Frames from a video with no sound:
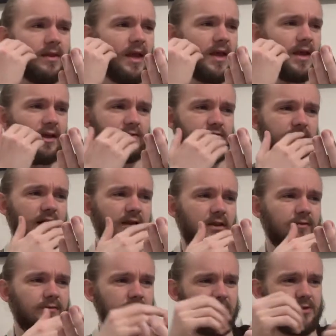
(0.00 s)
And it gives you that
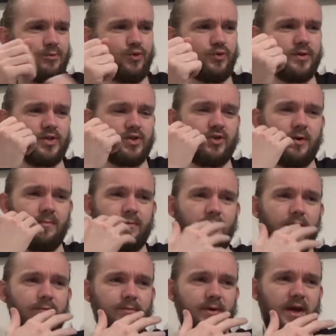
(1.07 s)
lovely smoothness, sort of
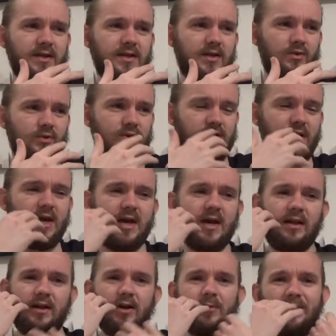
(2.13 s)
brown bready notes,
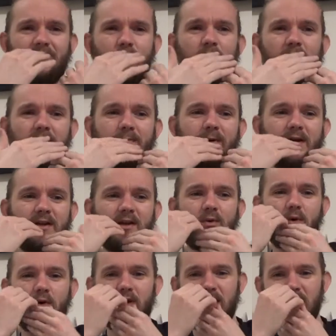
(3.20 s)
a little bit of a white bready
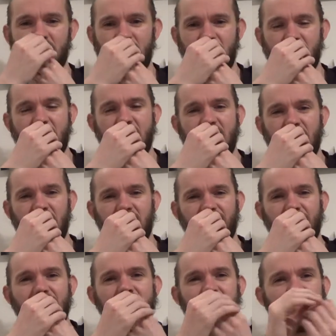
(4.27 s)
quality in there. In the
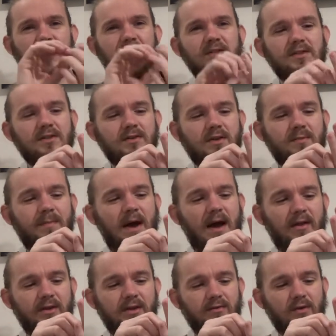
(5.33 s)
very centre of the
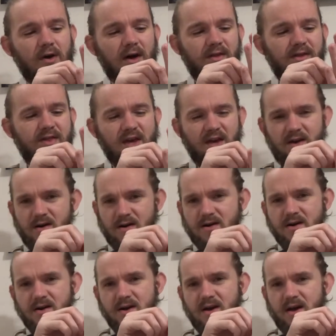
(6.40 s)
palate you've got a thicker
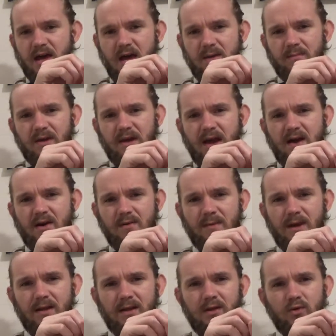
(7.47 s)
um,
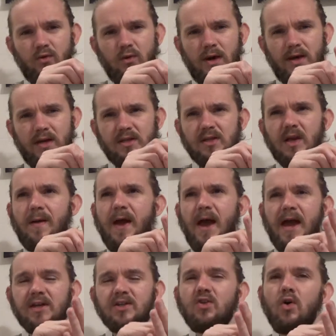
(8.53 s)
caramelly note and it's
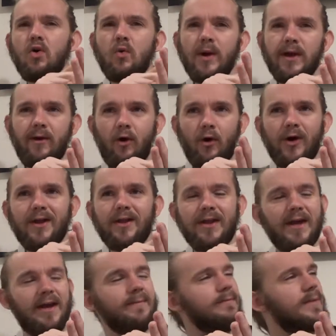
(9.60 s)
it's not quite
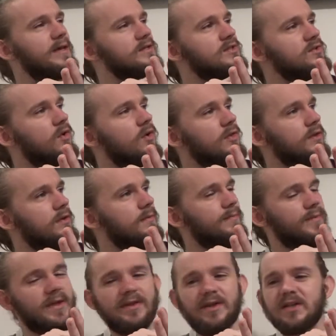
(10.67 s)
oily, it, it's not the,
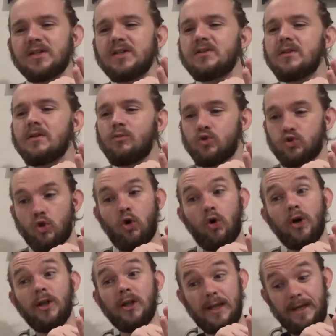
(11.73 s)
the, this isn't the most
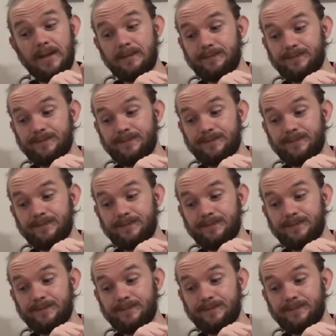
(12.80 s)
oily